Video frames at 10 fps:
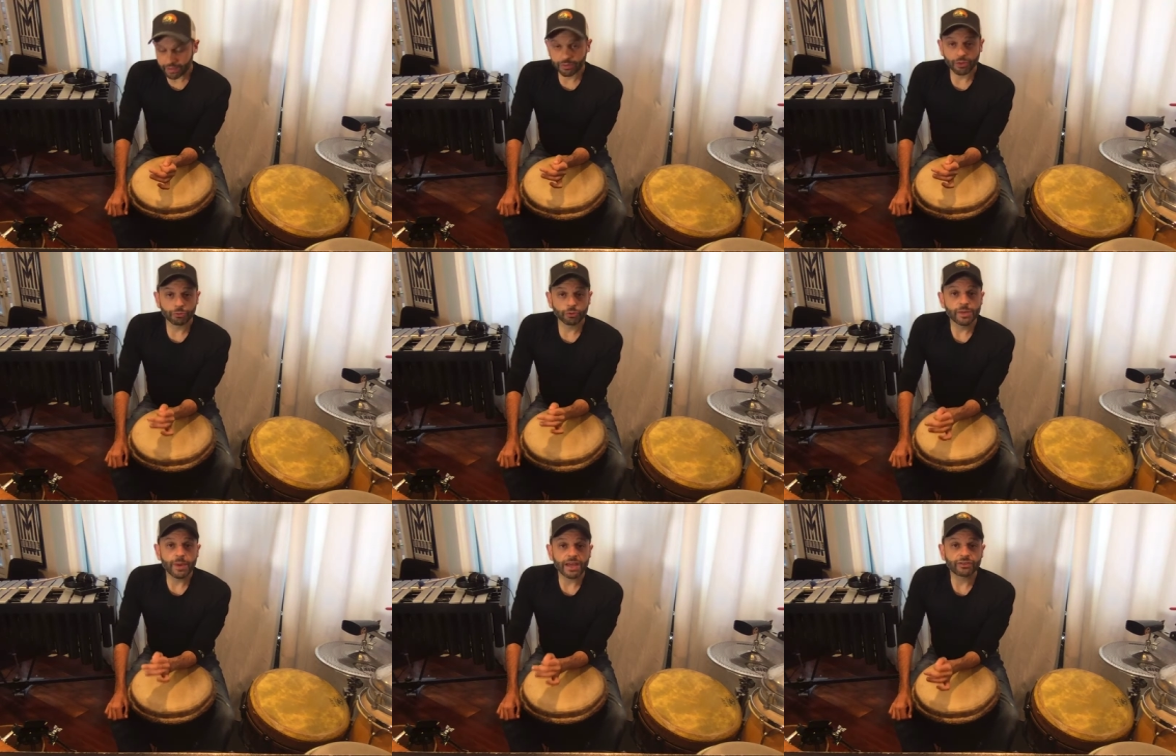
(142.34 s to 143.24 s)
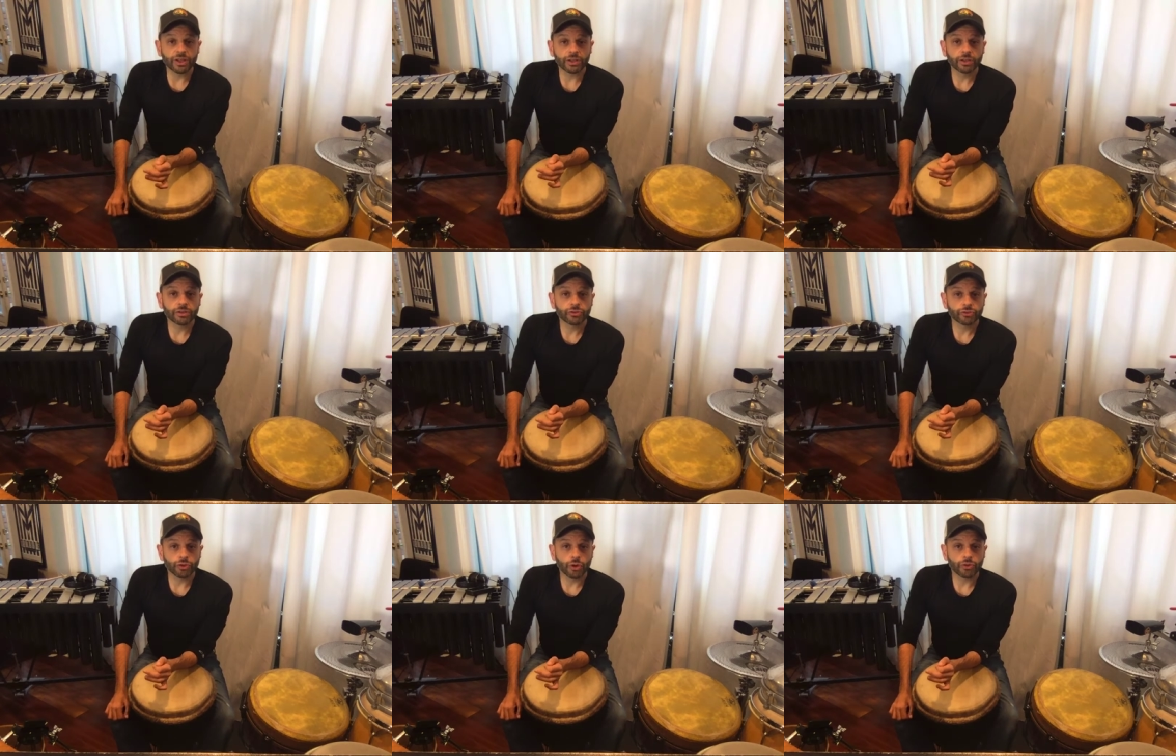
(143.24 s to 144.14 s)
the three basic
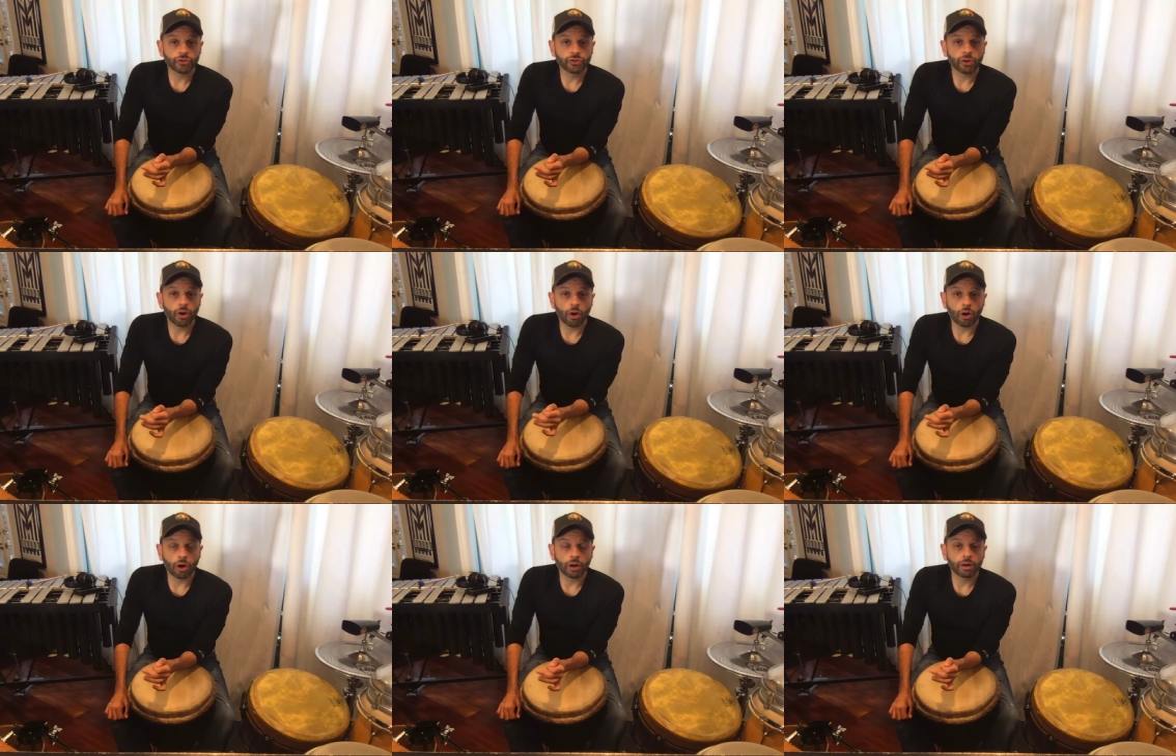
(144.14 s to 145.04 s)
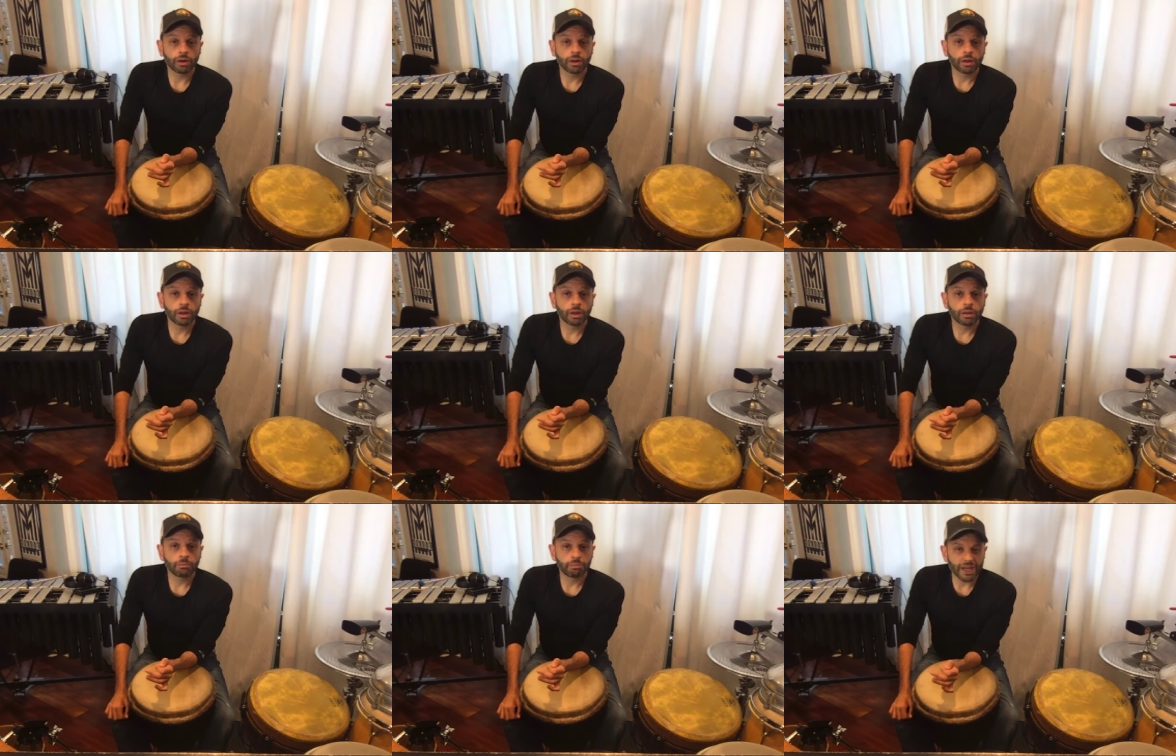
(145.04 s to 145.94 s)
strokes are
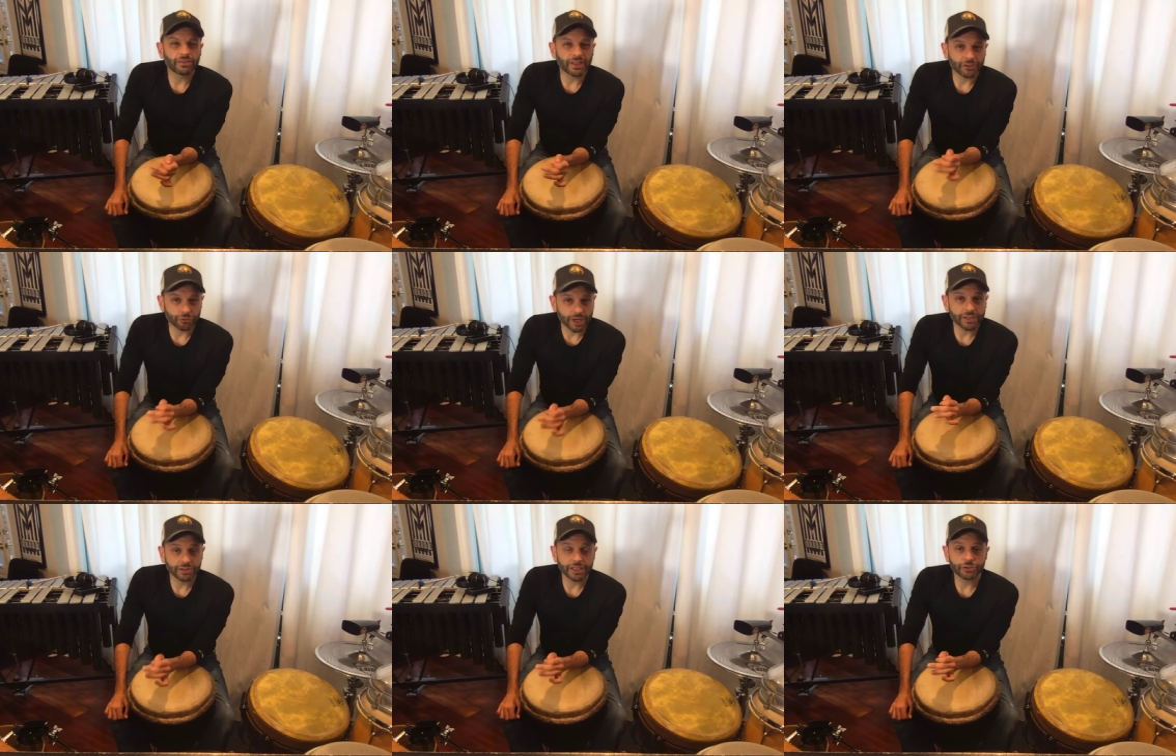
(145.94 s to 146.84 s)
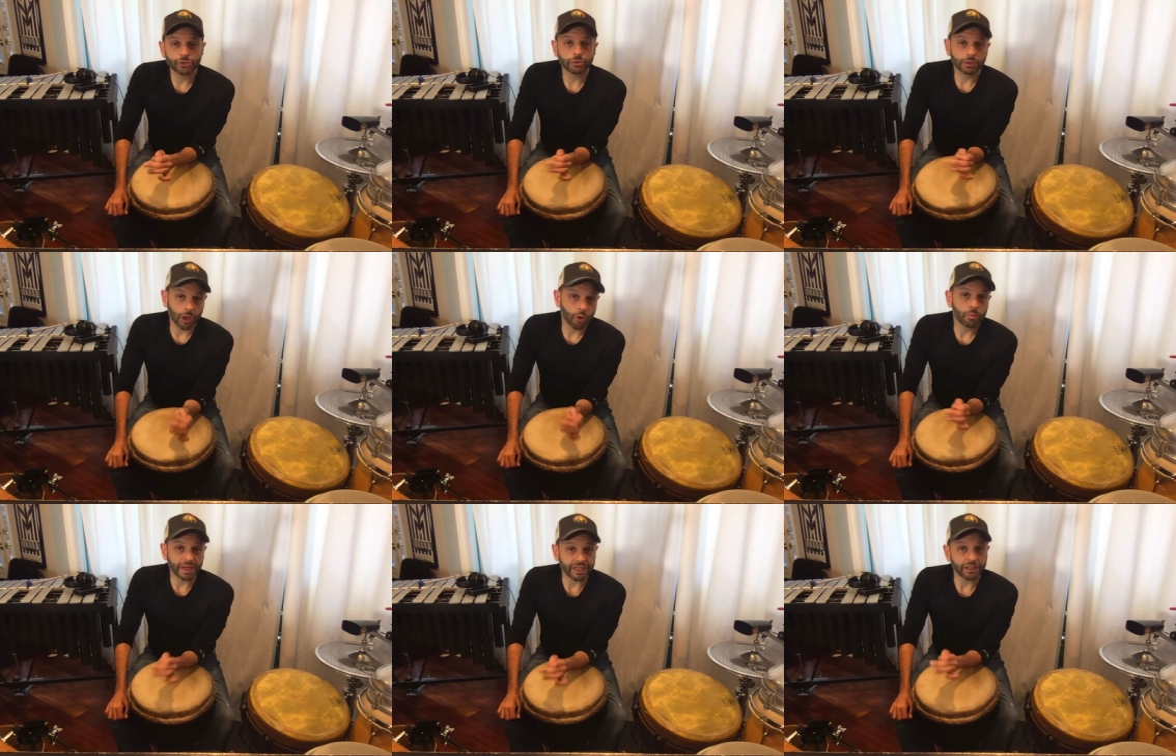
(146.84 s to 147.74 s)
they translate to low,
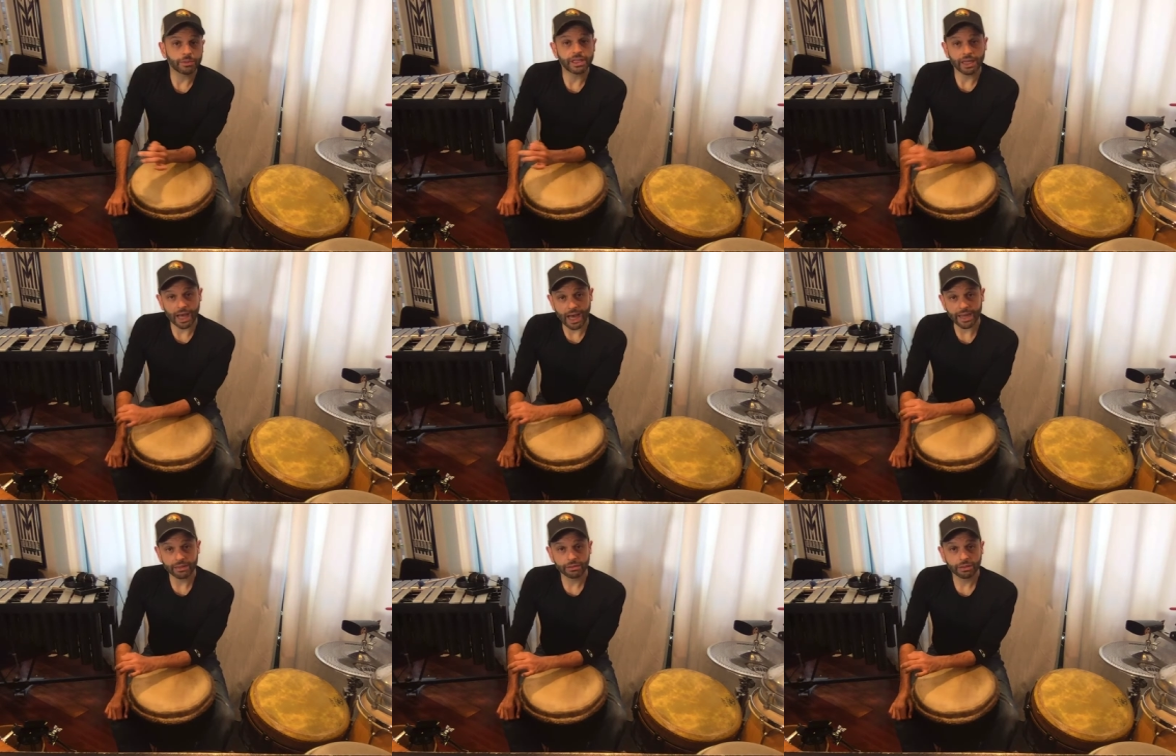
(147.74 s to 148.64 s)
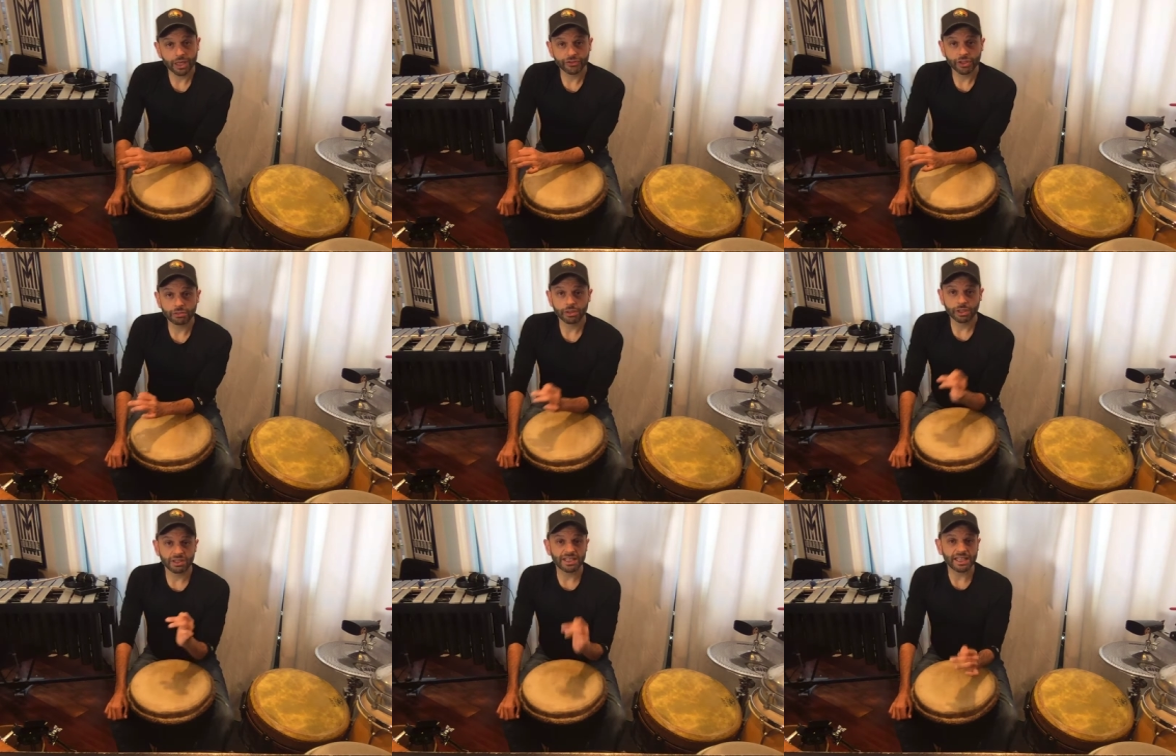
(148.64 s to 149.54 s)
medium, and high, as in
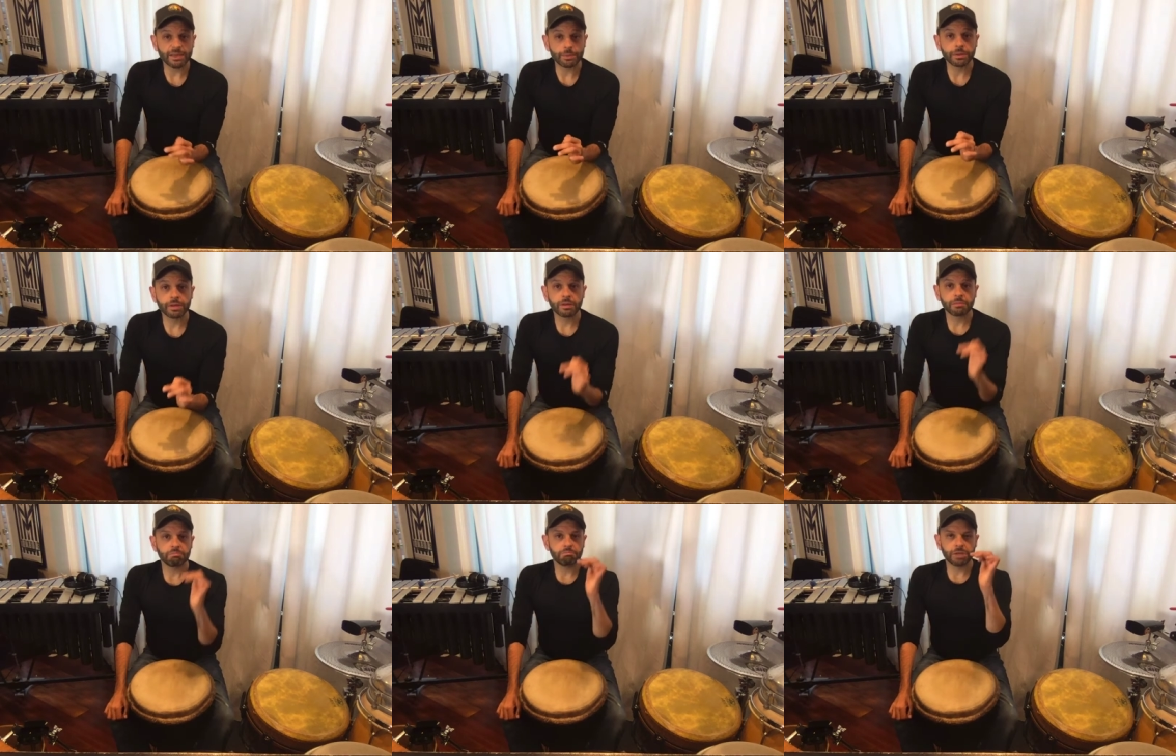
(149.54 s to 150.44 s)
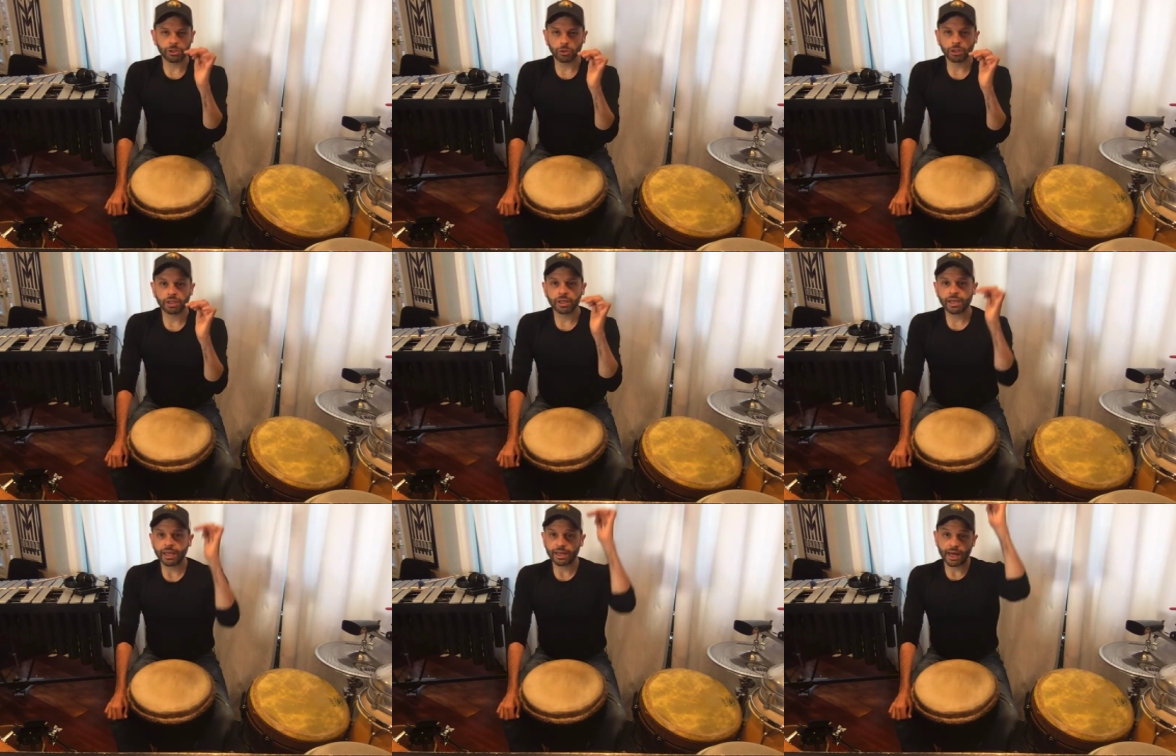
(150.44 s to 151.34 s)
deep, middle,
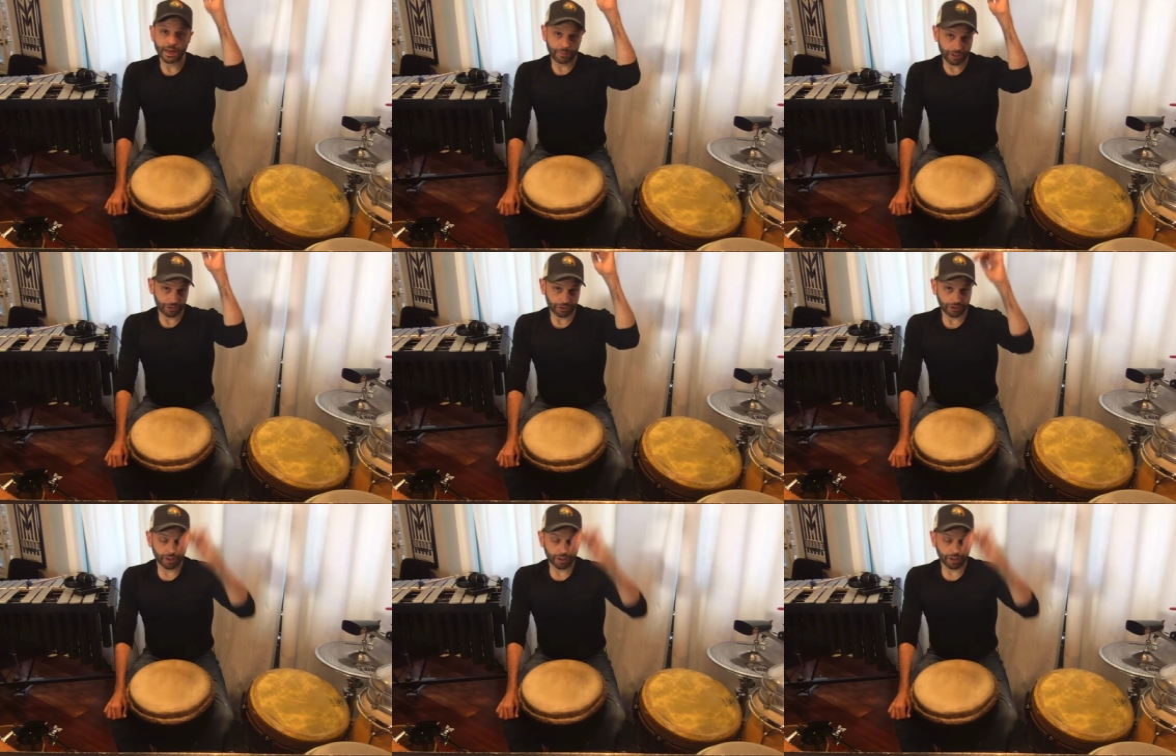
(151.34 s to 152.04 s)
and high pitched.